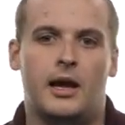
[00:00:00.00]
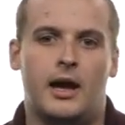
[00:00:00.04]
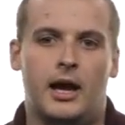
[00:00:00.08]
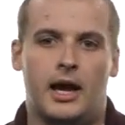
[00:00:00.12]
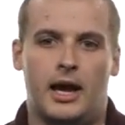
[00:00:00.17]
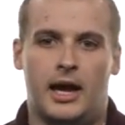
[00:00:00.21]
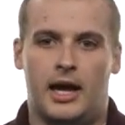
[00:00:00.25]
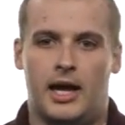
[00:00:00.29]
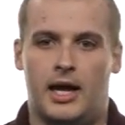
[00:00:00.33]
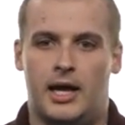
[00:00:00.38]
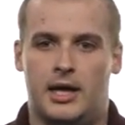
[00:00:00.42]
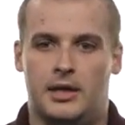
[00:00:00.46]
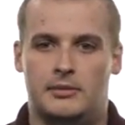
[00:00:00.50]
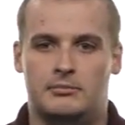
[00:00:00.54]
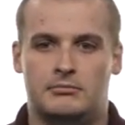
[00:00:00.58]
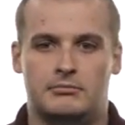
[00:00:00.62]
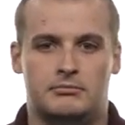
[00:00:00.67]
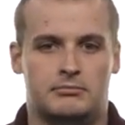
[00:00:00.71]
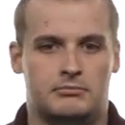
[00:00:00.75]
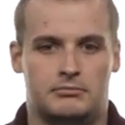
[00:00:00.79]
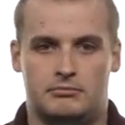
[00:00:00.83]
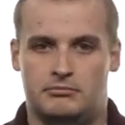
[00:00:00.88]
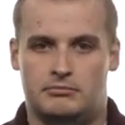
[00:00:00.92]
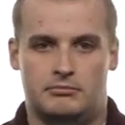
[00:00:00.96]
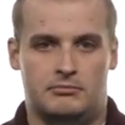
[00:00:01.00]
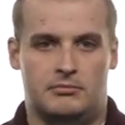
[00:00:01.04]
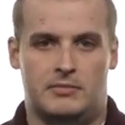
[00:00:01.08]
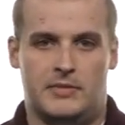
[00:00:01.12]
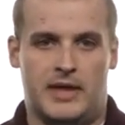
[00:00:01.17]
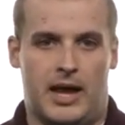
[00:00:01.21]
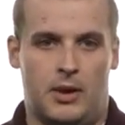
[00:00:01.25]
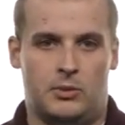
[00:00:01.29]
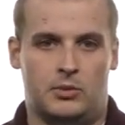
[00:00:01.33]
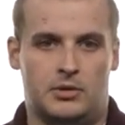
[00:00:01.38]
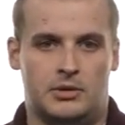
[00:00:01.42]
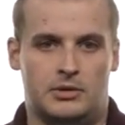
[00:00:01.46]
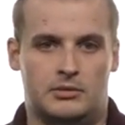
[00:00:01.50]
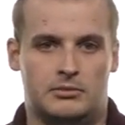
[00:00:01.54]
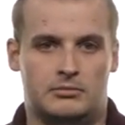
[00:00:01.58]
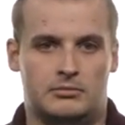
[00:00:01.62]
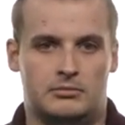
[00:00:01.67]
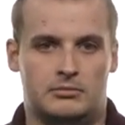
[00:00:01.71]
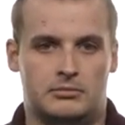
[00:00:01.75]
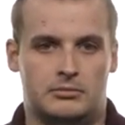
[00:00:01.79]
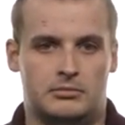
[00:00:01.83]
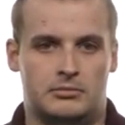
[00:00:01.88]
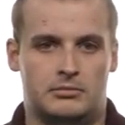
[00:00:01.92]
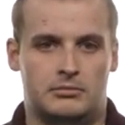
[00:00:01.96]
That will
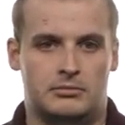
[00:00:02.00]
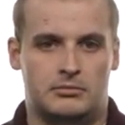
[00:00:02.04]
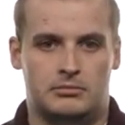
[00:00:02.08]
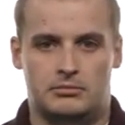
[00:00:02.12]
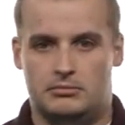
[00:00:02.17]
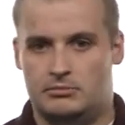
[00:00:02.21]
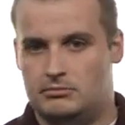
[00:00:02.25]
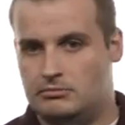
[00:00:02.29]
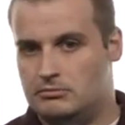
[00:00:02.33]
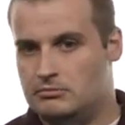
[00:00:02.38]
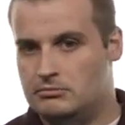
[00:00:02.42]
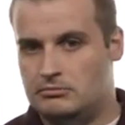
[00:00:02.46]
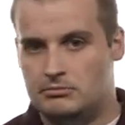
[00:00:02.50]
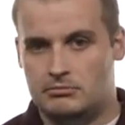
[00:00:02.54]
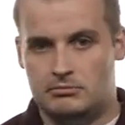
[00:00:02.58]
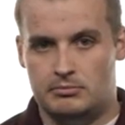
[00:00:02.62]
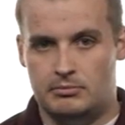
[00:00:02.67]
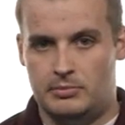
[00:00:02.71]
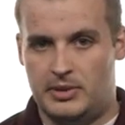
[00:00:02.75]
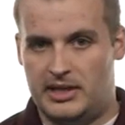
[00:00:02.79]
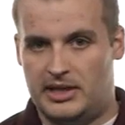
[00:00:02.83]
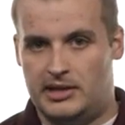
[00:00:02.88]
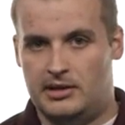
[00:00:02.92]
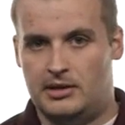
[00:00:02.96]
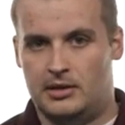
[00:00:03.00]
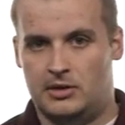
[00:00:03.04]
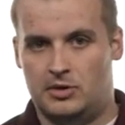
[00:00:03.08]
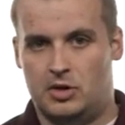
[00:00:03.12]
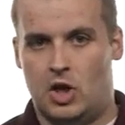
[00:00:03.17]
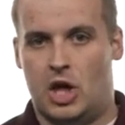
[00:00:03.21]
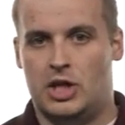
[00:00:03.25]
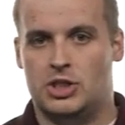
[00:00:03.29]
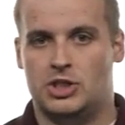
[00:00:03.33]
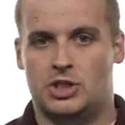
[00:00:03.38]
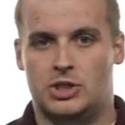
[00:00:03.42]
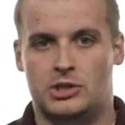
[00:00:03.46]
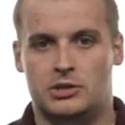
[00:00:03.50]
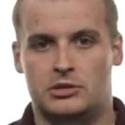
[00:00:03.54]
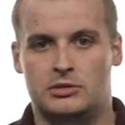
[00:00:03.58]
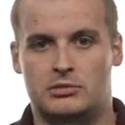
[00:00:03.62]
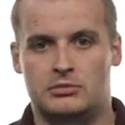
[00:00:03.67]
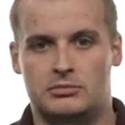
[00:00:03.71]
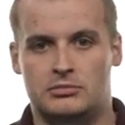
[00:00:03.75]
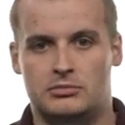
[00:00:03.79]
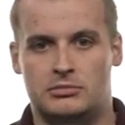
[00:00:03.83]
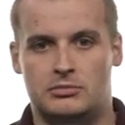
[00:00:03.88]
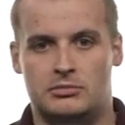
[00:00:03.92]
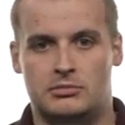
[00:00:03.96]
be a logical